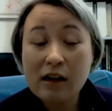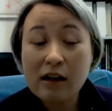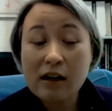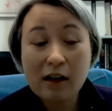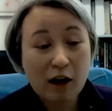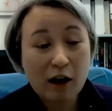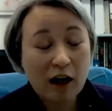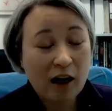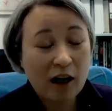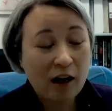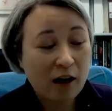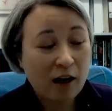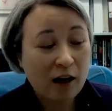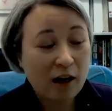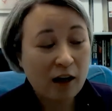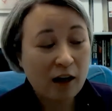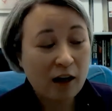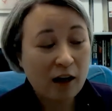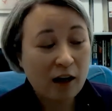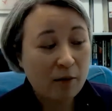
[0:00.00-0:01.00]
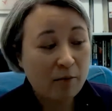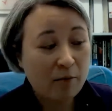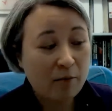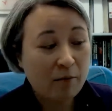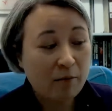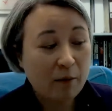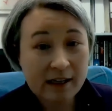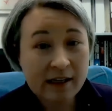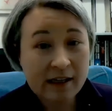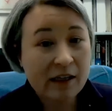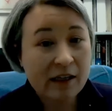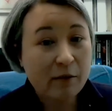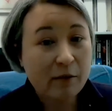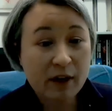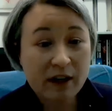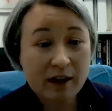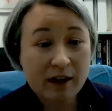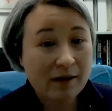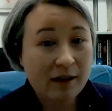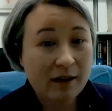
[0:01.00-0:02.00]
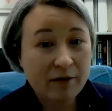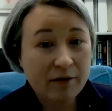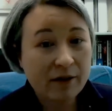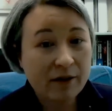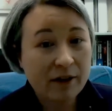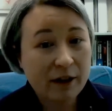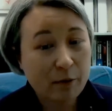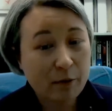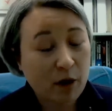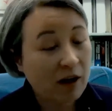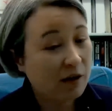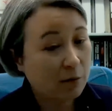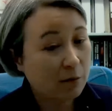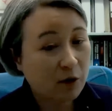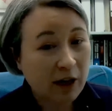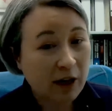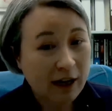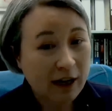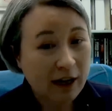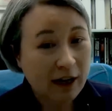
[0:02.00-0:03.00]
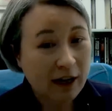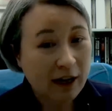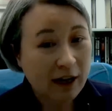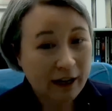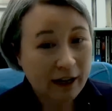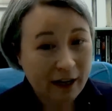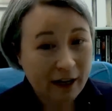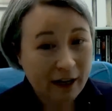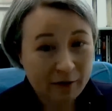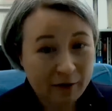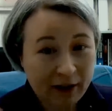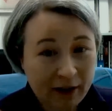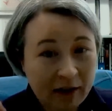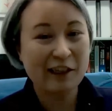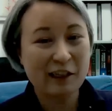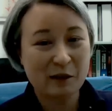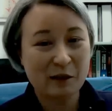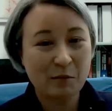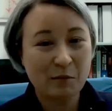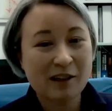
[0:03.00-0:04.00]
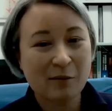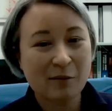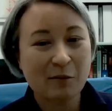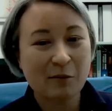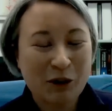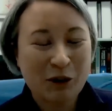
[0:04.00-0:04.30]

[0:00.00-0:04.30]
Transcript: I'm not going to say it's easy, but it's definitely possible. I have evidence that it is possible.